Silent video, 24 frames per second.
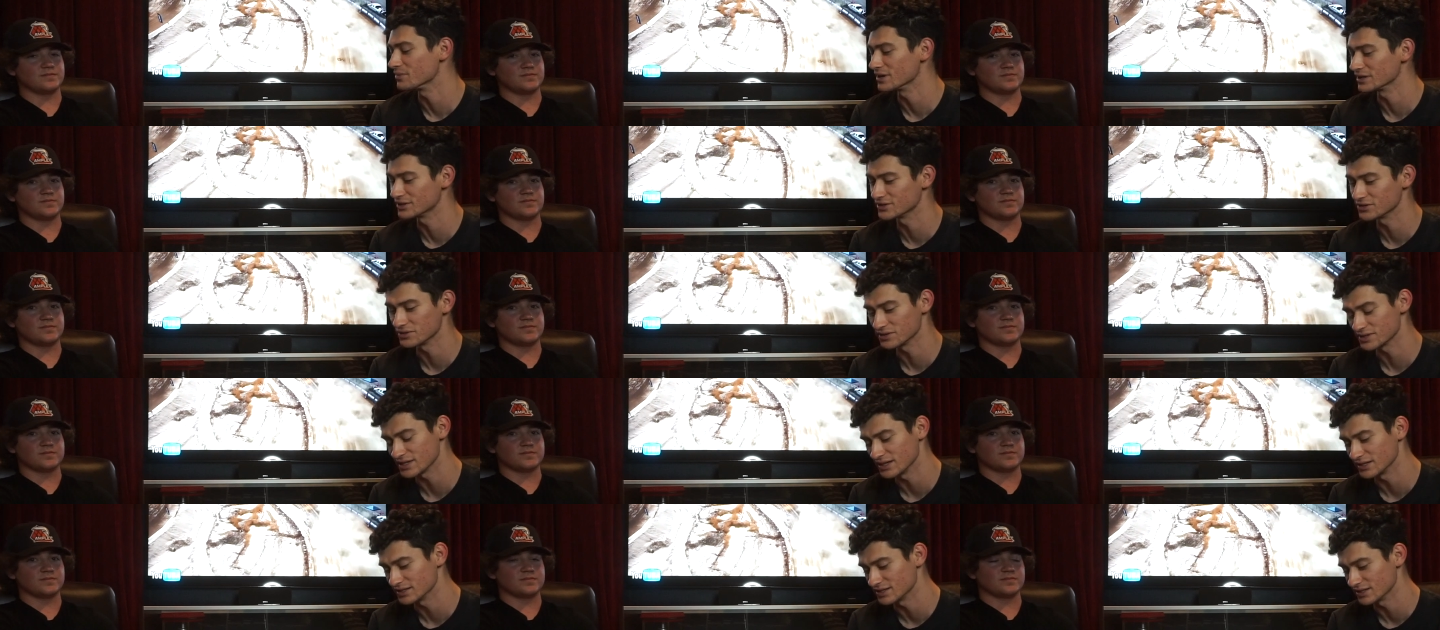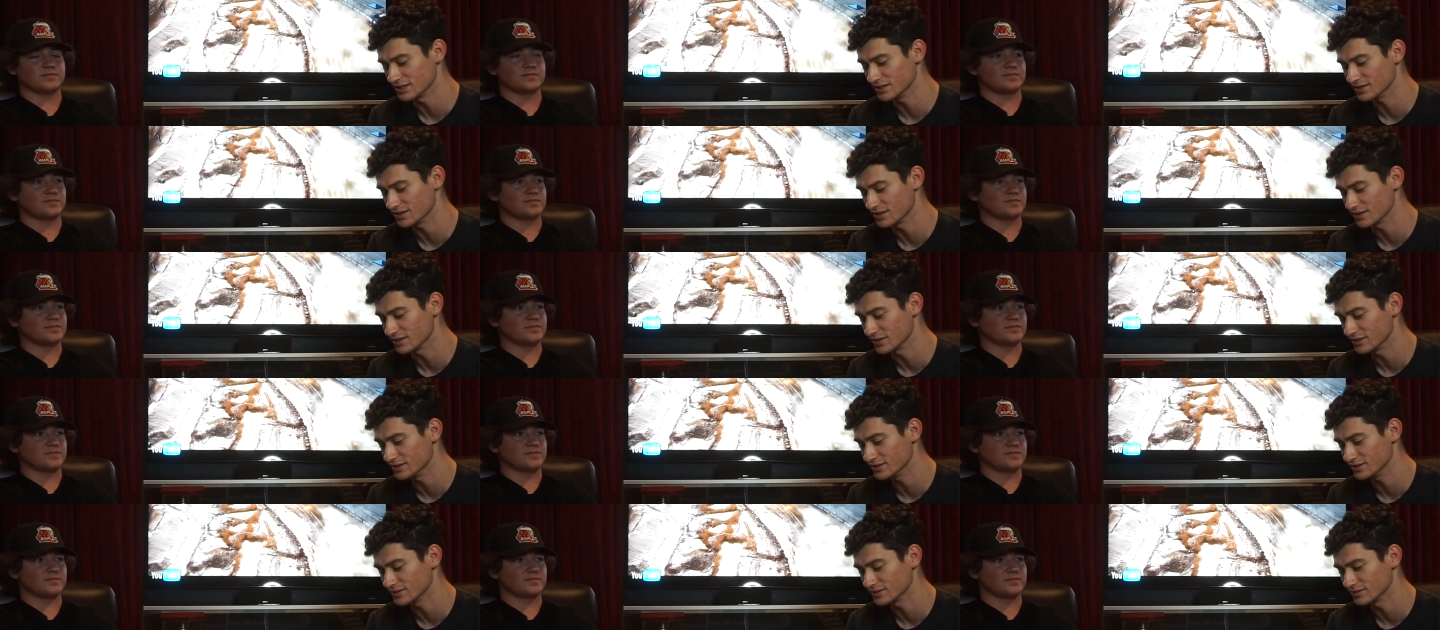Speaker 1: my two cents in on
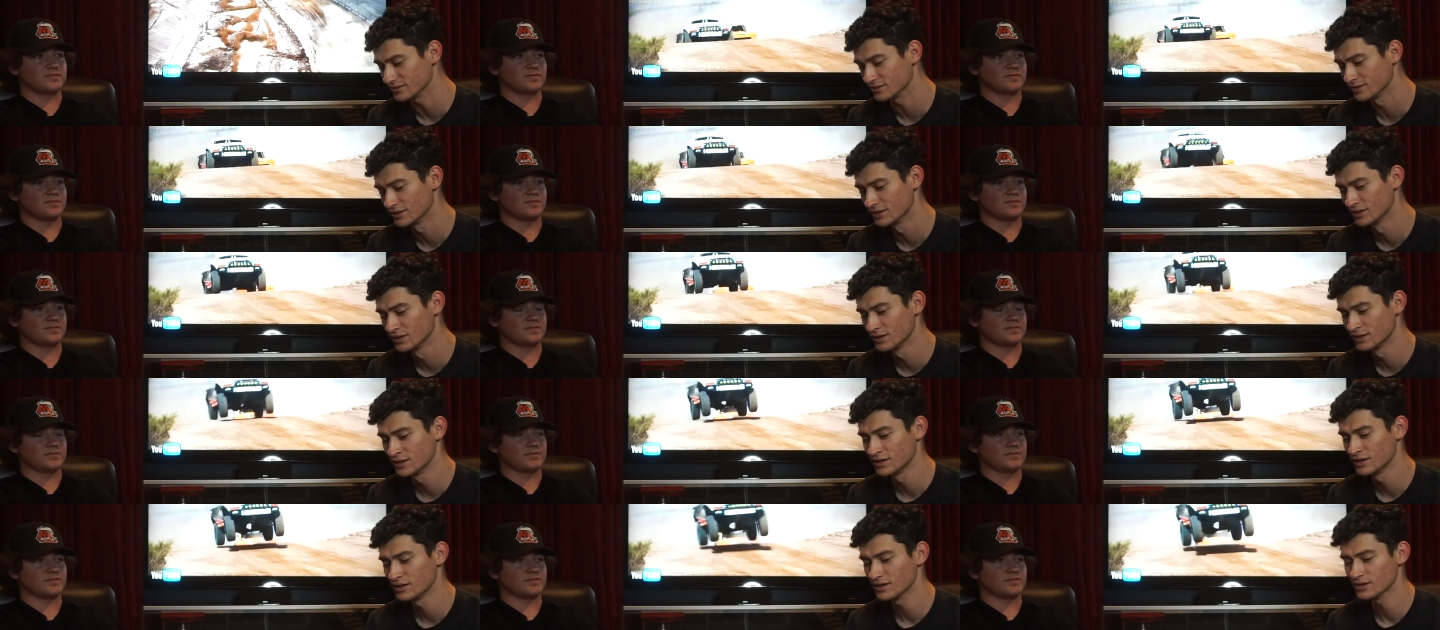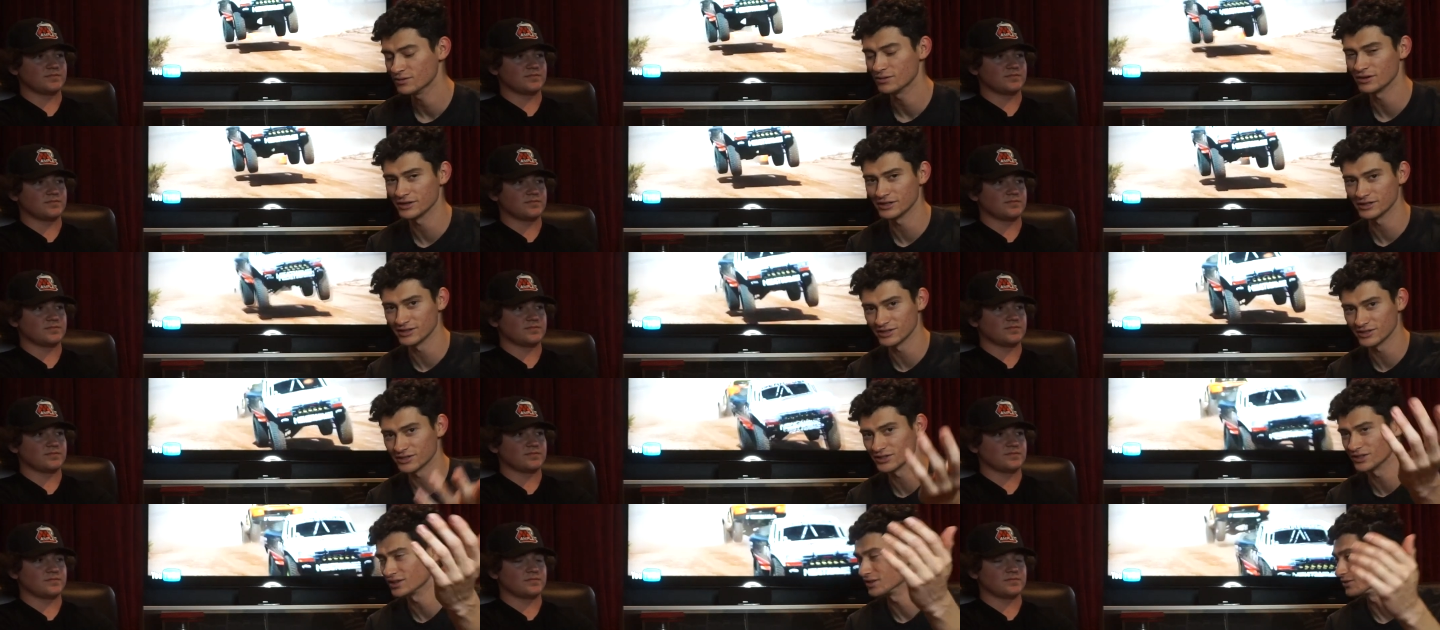it and wanted to
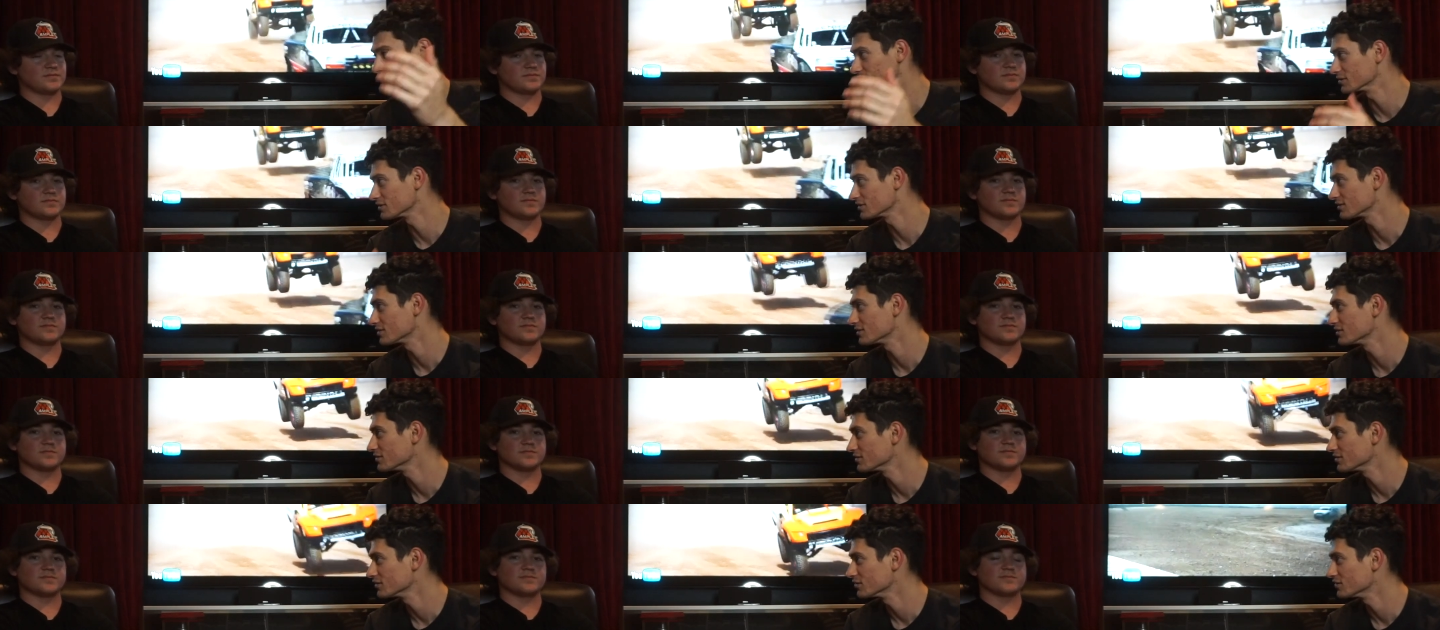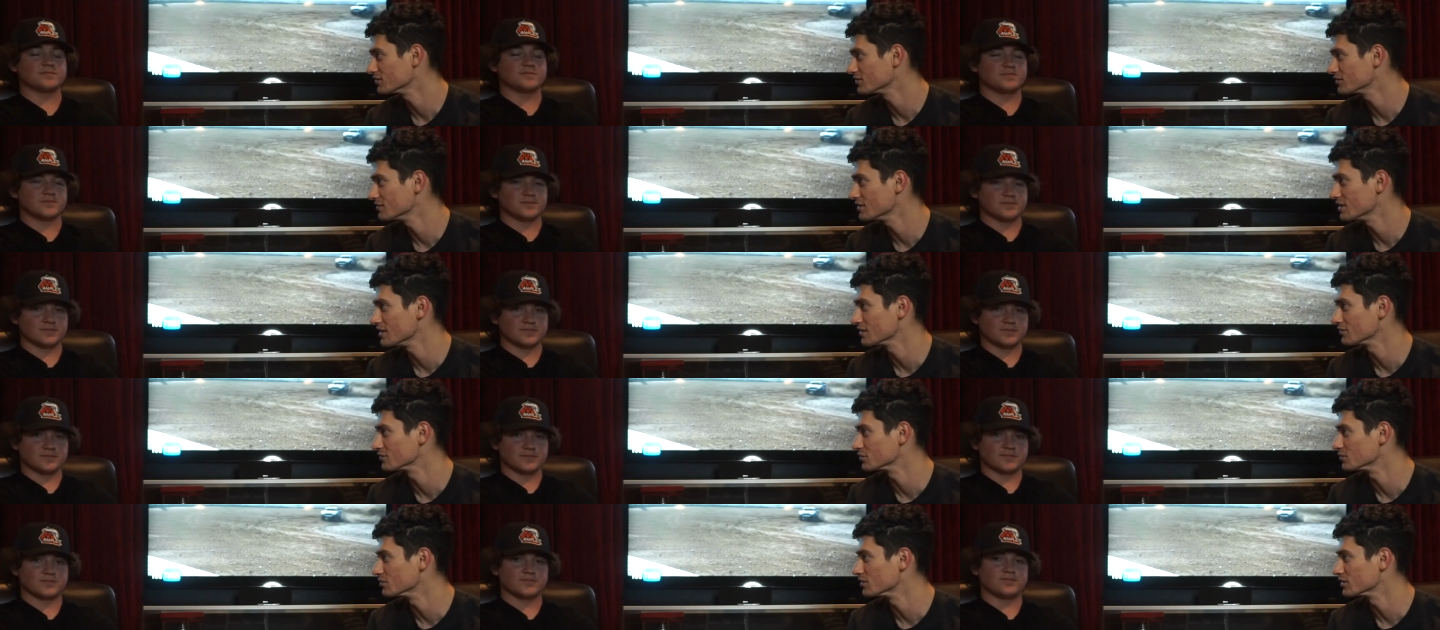share it with
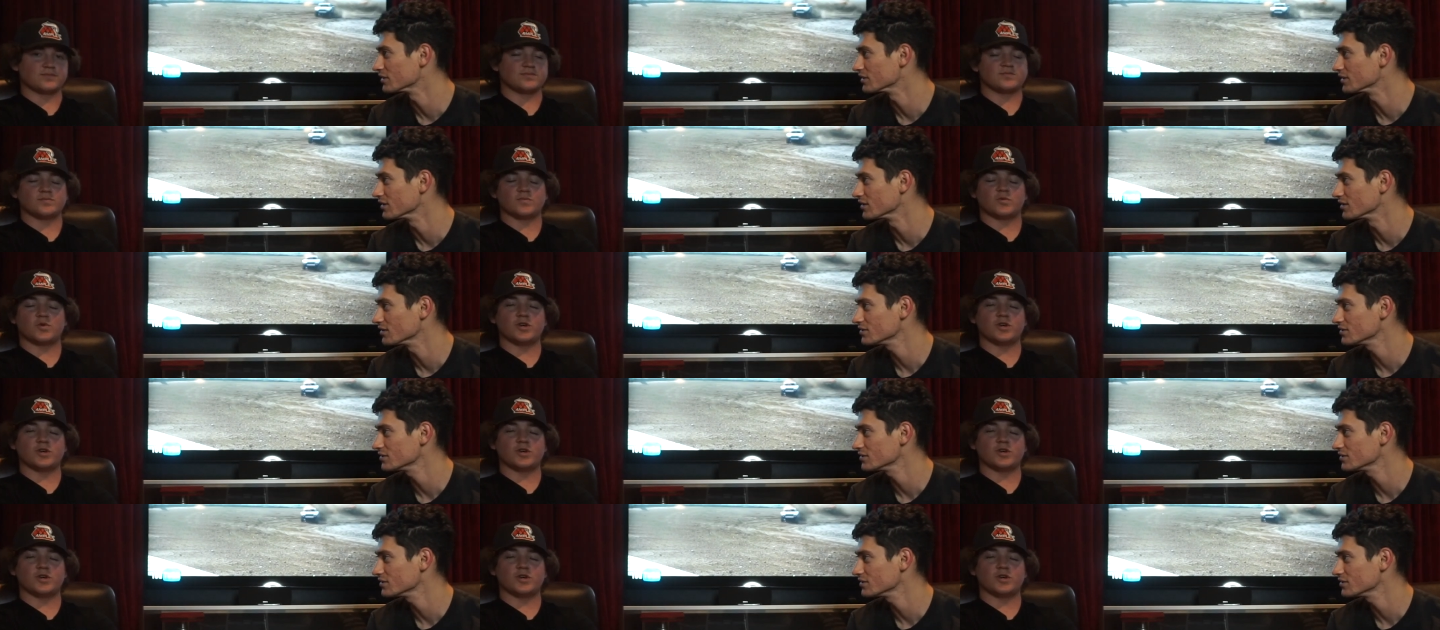everybody else.